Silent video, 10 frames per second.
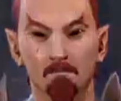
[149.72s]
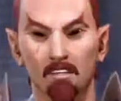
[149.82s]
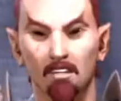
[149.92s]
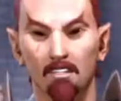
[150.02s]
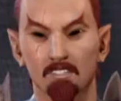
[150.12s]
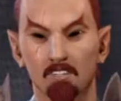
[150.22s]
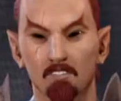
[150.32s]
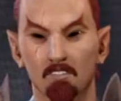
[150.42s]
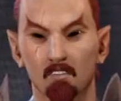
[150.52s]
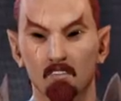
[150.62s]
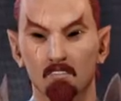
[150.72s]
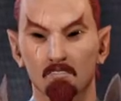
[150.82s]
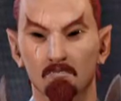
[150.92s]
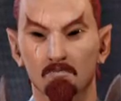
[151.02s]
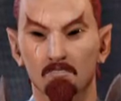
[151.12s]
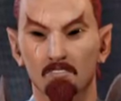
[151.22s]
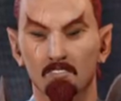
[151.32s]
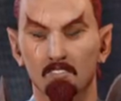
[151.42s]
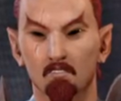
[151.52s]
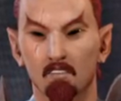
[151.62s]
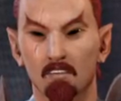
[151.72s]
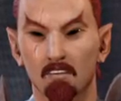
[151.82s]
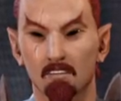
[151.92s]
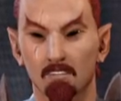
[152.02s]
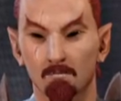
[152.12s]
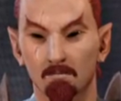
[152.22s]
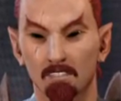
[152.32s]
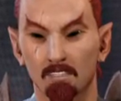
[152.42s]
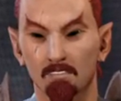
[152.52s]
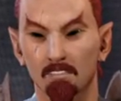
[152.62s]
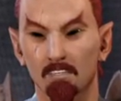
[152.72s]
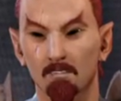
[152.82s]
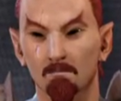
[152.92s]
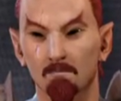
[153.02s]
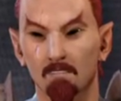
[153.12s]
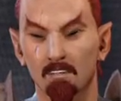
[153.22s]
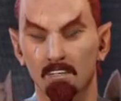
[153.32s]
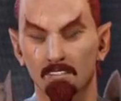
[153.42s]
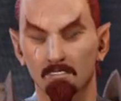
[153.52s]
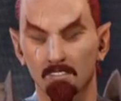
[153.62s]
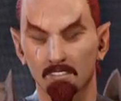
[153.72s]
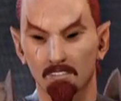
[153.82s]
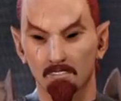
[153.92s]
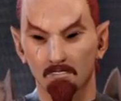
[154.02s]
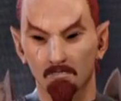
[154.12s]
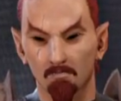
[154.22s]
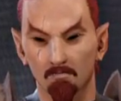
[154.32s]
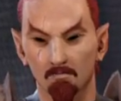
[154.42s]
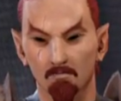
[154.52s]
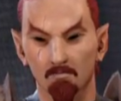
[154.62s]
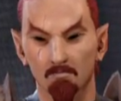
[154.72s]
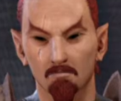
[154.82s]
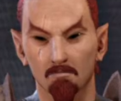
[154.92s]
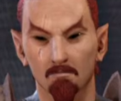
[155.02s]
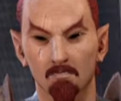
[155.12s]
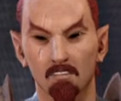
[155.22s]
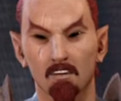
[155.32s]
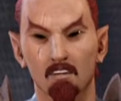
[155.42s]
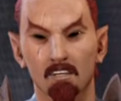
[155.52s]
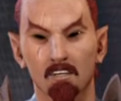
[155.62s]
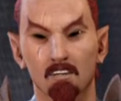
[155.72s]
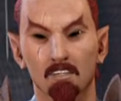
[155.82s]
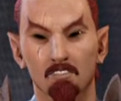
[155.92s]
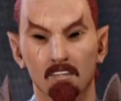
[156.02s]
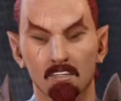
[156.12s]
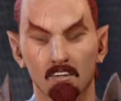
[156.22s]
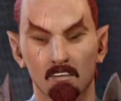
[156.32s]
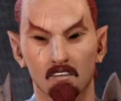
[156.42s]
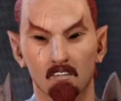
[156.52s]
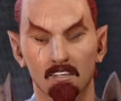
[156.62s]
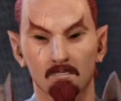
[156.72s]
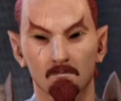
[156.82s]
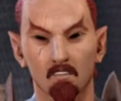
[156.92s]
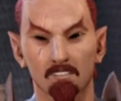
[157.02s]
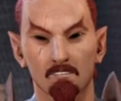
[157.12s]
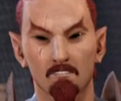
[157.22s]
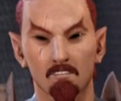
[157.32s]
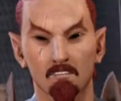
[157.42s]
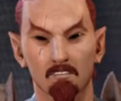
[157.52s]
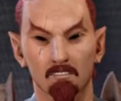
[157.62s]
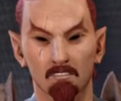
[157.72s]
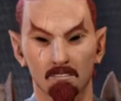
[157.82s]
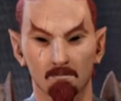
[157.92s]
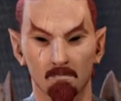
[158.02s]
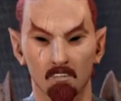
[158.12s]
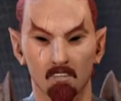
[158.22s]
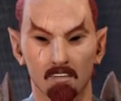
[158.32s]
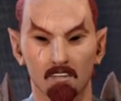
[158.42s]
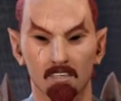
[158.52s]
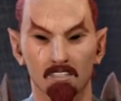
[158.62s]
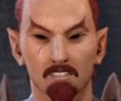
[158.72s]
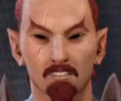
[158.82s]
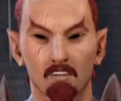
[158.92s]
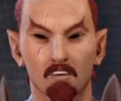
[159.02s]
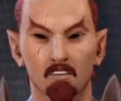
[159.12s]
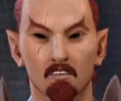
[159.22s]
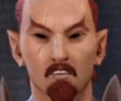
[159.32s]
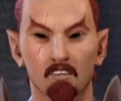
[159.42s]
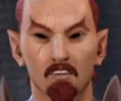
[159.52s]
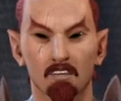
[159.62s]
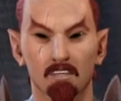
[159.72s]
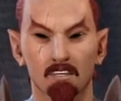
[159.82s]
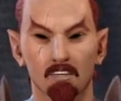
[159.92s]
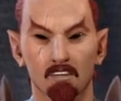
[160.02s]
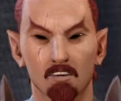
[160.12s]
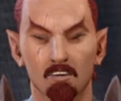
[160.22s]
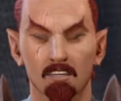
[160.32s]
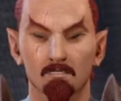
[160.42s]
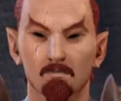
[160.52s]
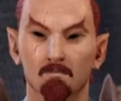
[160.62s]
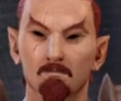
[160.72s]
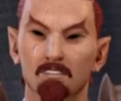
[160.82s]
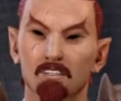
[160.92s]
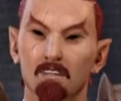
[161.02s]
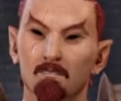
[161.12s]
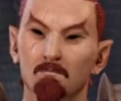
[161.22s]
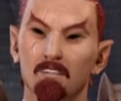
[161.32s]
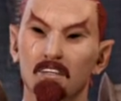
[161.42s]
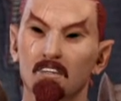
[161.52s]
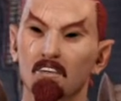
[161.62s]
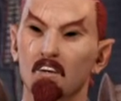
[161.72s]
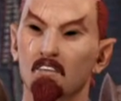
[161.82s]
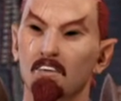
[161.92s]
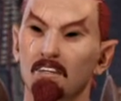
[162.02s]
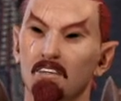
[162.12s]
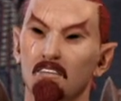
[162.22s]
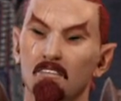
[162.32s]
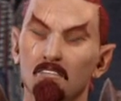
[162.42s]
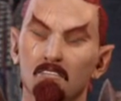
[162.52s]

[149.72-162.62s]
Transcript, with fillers: ability to chew. She would not take being snubbed lightly. Make your introduction to Urgarlag brief. Sparking her ire or her interest could be detrimental to your health.